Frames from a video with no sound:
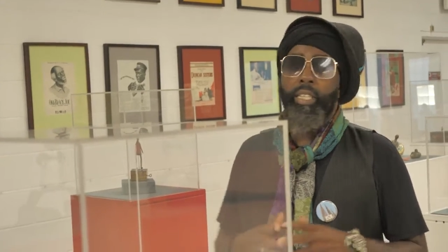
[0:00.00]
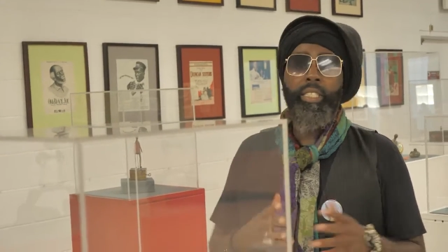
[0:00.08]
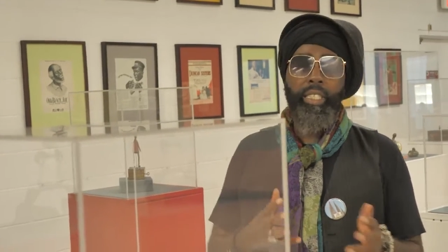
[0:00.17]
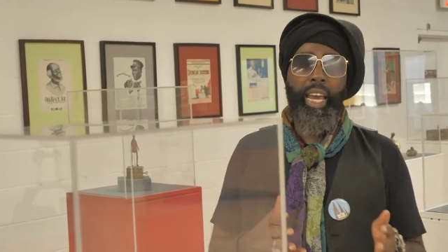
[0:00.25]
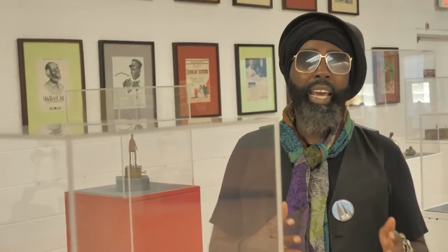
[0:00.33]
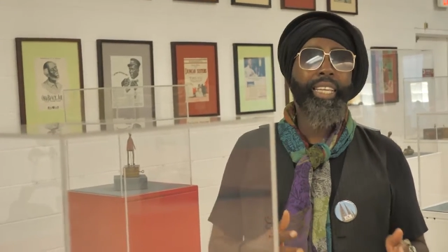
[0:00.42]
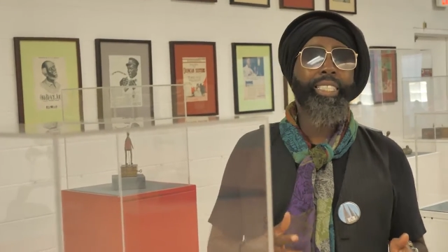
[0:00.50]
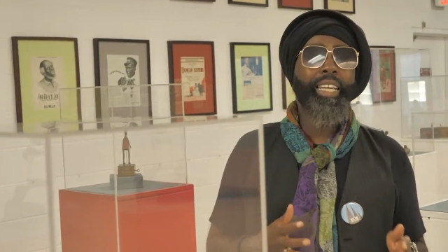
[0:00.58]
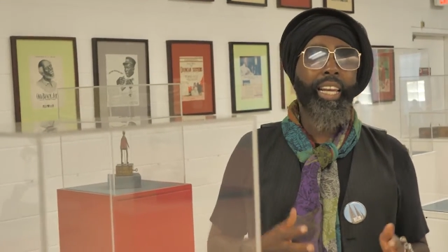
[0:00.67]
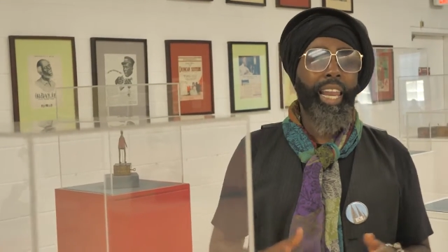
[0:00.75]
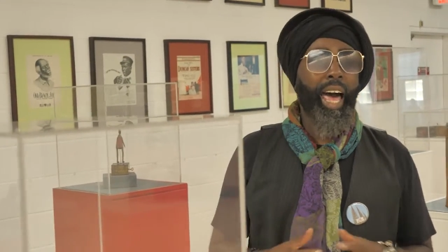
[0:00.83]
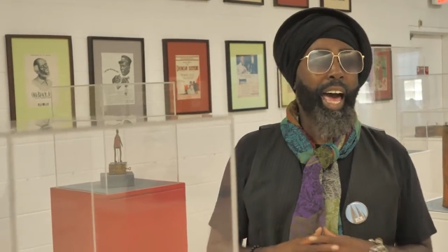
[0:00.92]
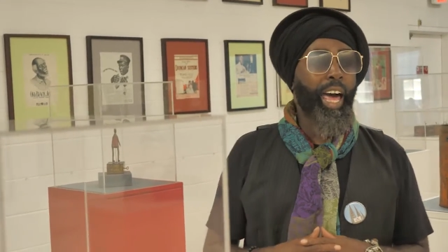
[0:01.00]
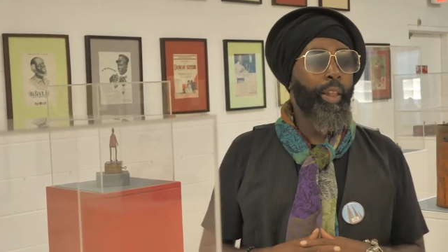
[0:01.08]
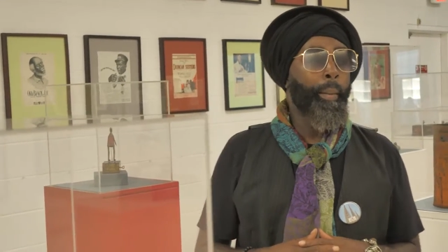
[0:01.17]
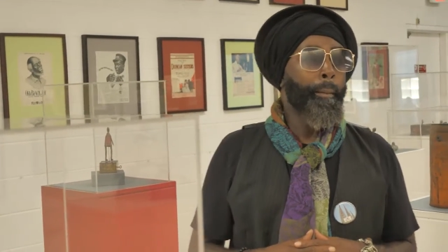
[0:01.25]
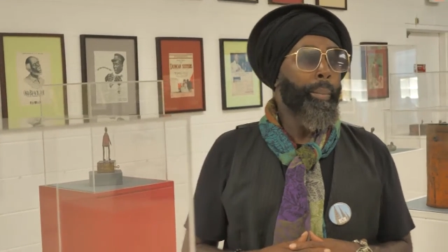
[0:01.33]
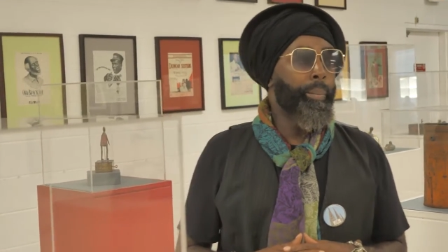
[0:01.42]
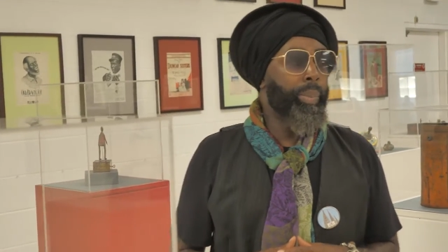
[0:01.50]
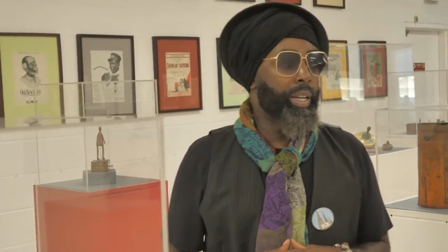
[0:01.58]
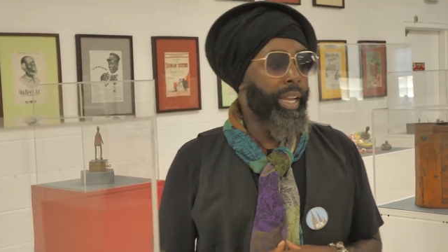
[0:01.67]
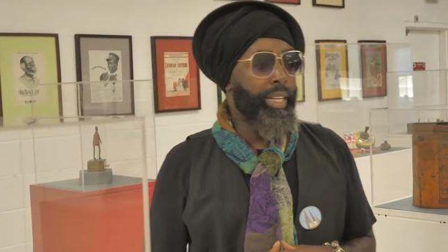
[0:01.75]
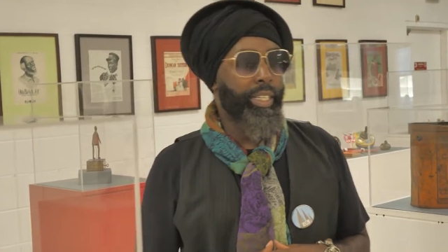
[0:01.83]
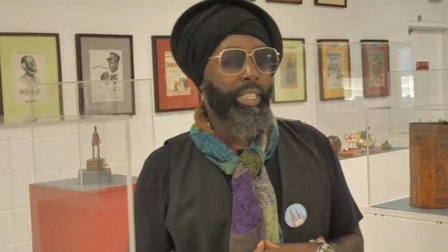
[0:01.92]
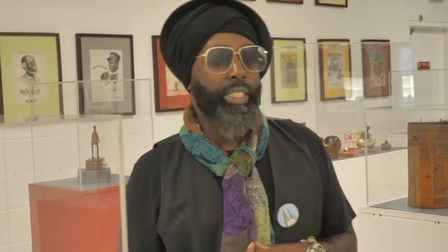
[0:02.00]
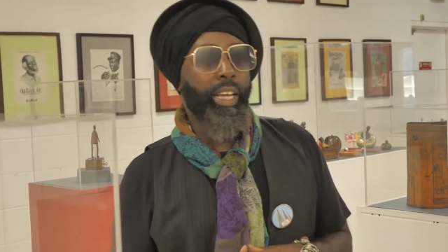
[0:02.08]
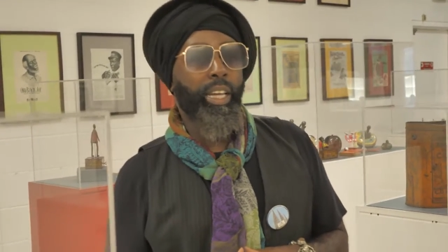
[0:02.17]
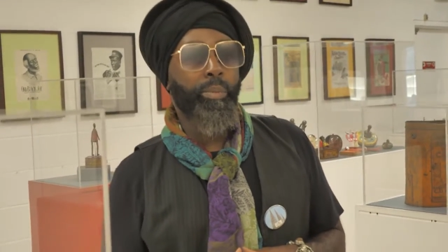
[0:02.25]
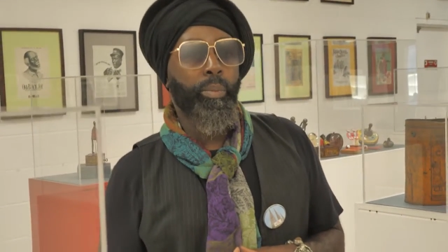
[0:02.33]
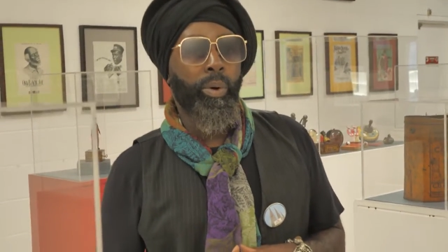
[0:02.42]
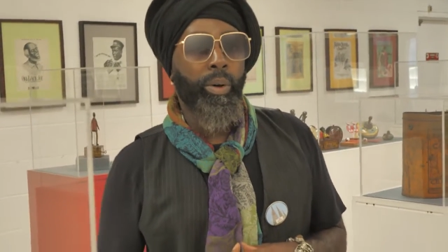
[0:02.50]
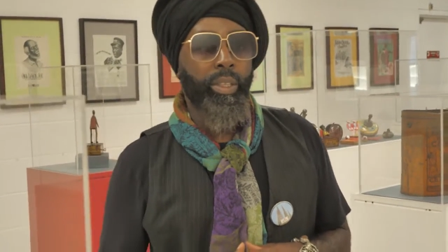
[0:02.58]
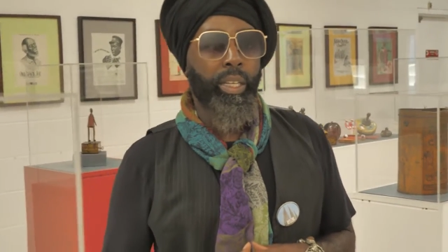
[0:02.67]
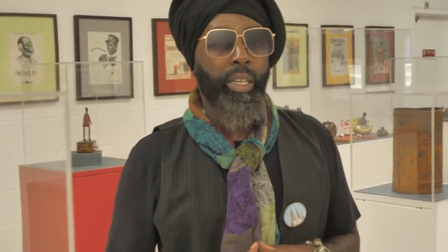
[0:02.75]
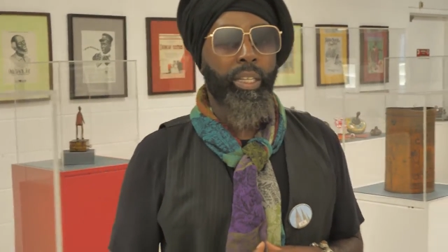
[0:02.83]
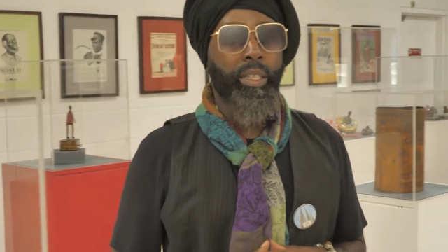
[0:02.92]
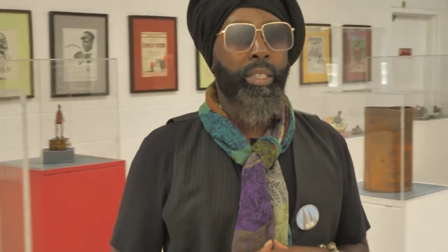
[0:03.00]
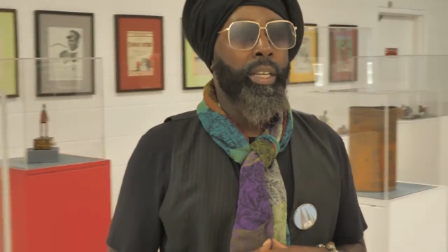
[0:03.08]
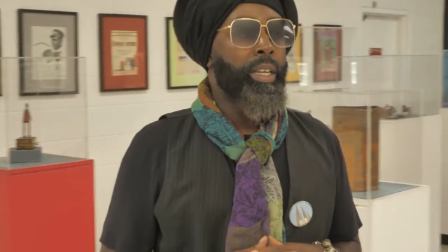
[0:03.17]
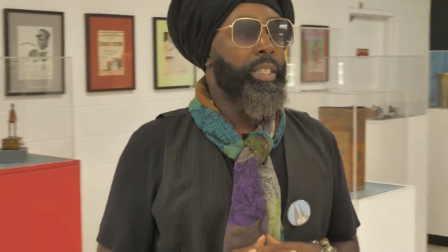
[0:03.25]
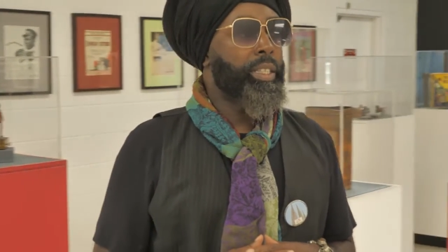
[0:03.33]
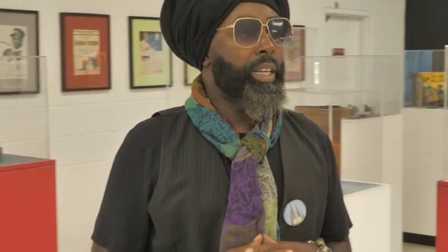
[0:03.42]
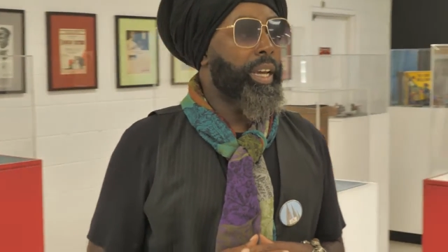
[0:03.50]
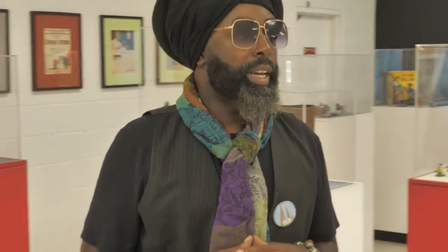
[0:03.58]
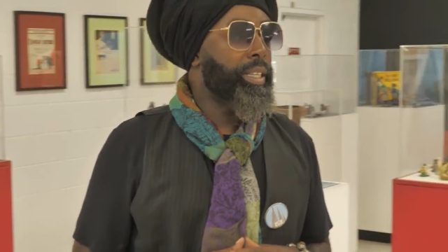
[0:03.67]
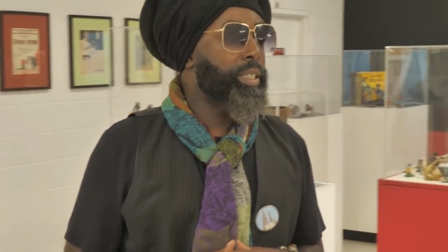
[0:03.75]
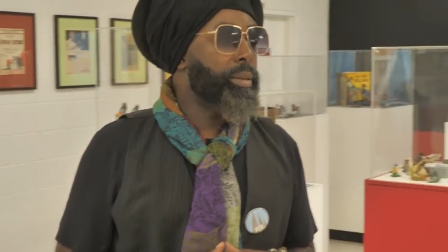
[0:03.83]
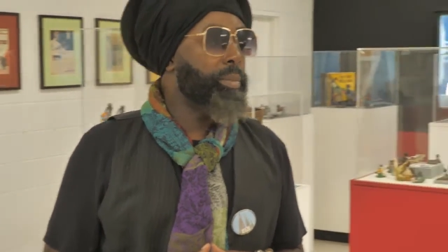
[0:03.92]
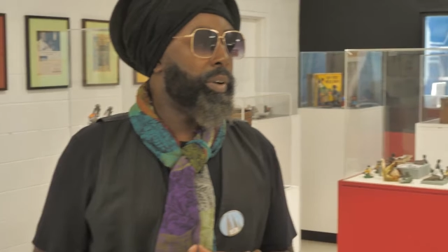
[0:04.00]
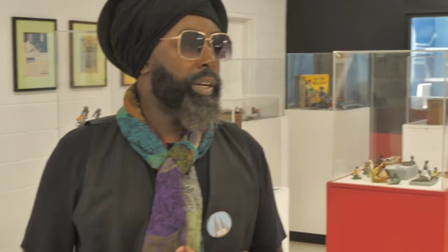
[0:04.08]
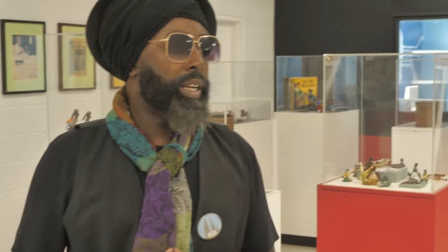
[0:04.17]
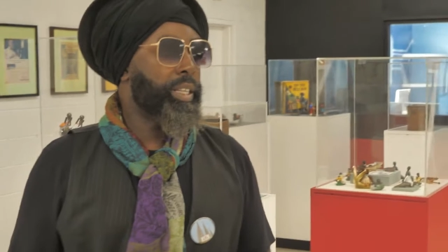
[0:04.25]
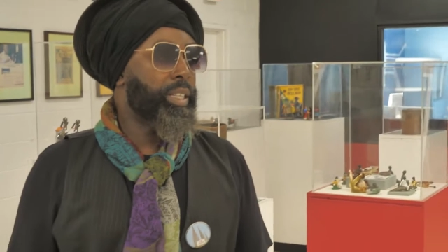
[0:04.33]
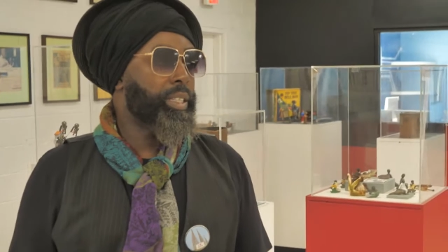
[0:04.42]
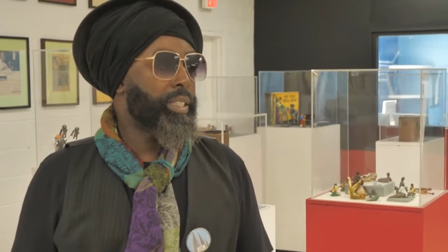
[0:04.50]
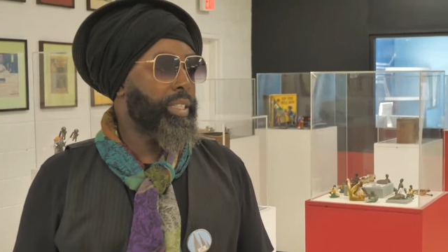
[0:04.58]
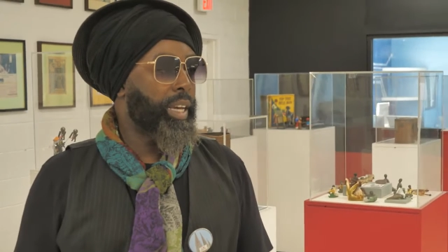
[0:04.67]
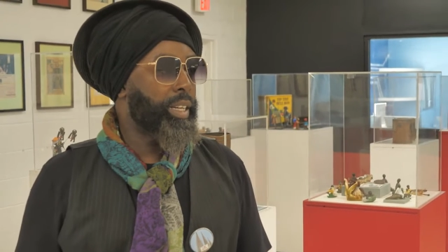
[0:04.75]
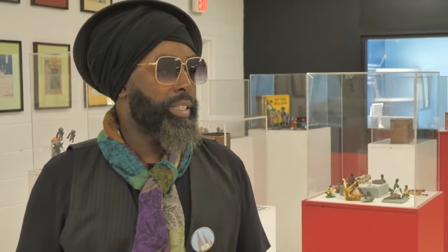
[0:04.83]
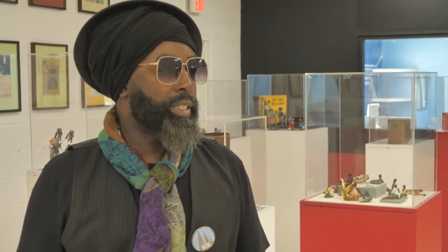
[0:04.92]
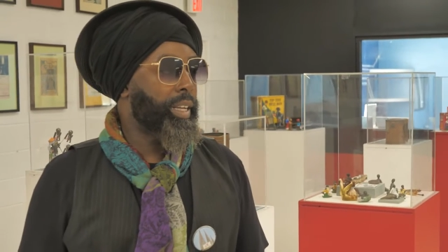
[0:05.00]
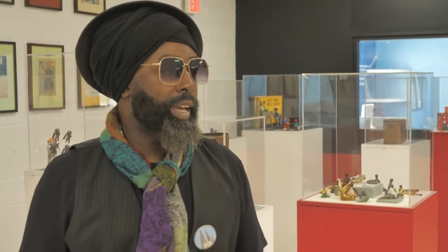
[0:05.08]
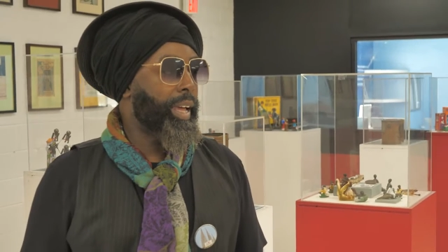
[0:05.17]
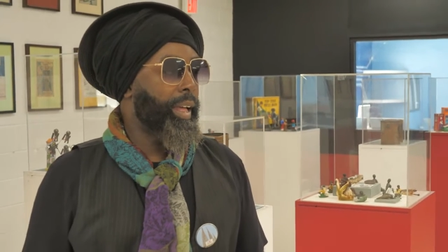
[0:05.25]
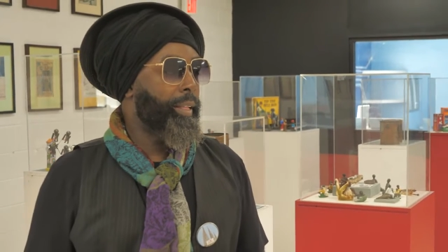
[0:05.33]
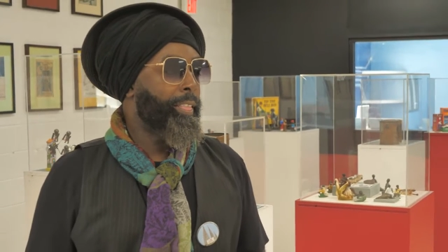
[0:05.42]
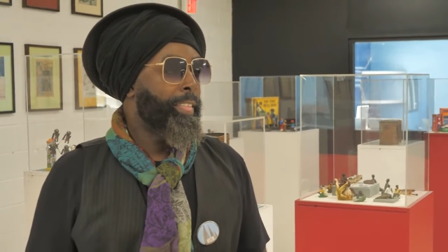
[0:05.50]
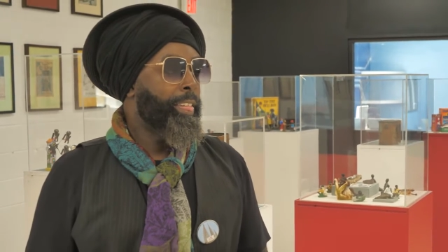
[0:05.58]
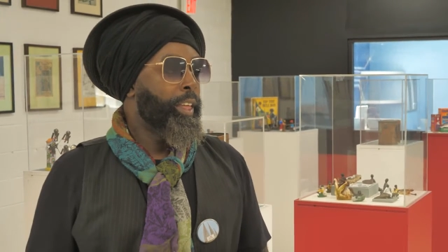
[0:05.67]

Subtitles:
It's changed a lot, but like I say, the more things change, the more they stay the same.